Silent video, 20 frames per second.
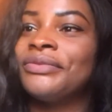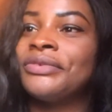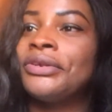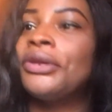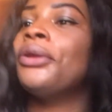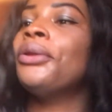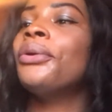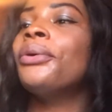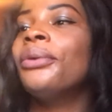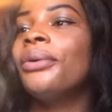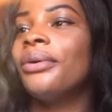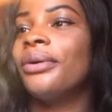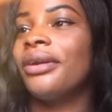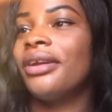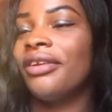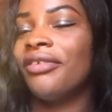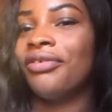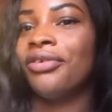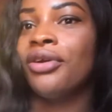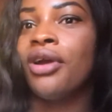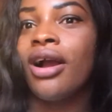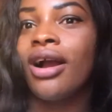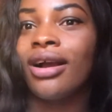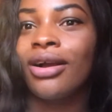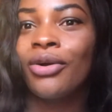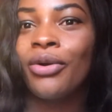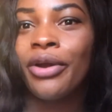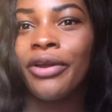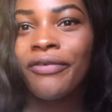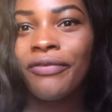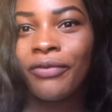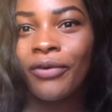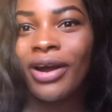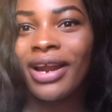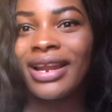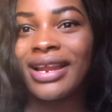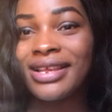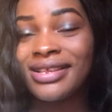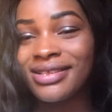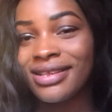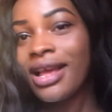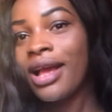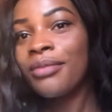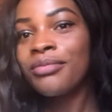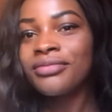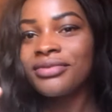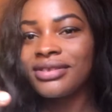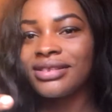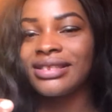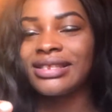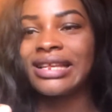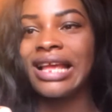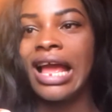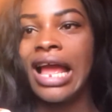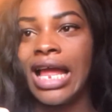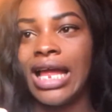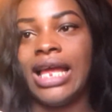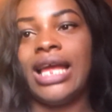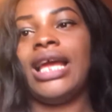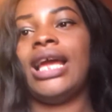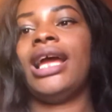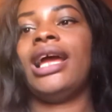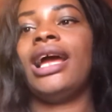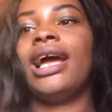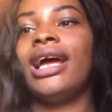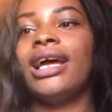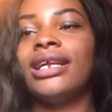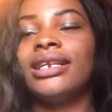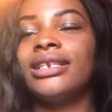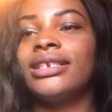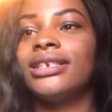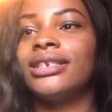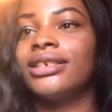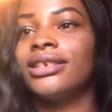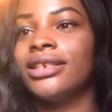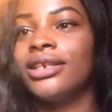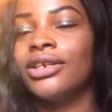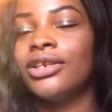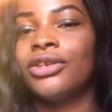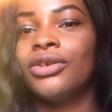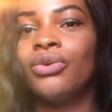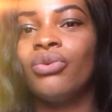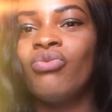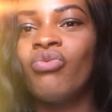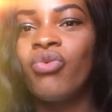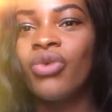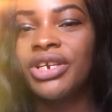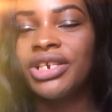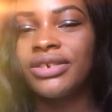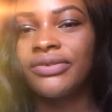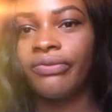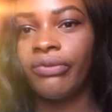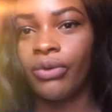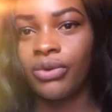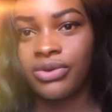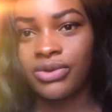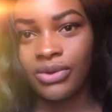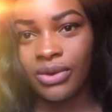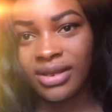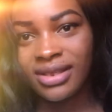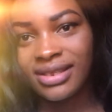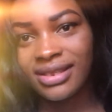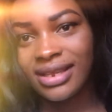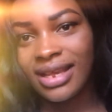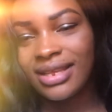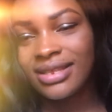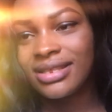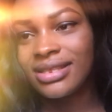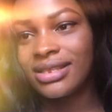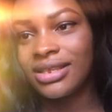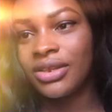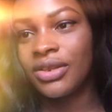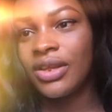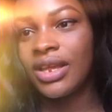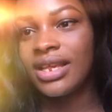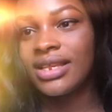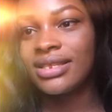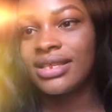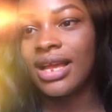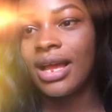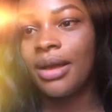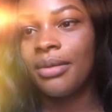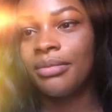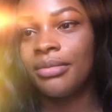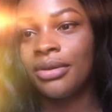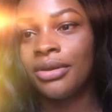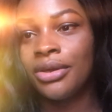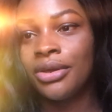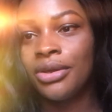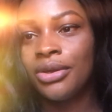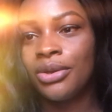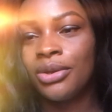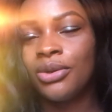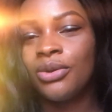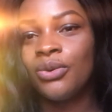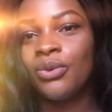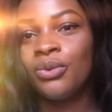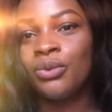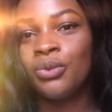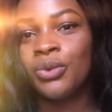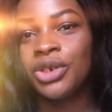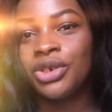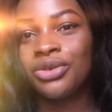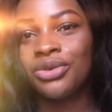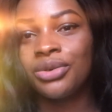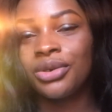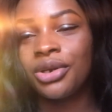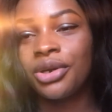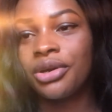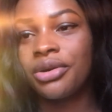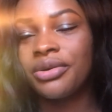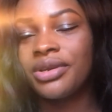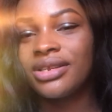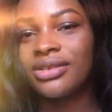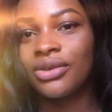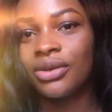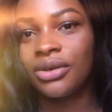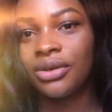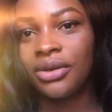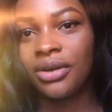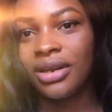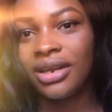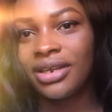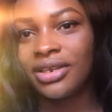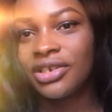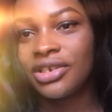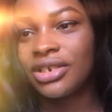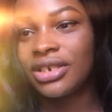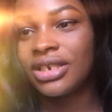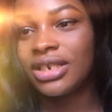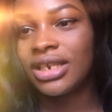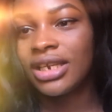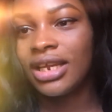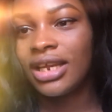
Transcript: You know, if you are going for an exam and you wish for success in the exam, you wish to increase your knowledge,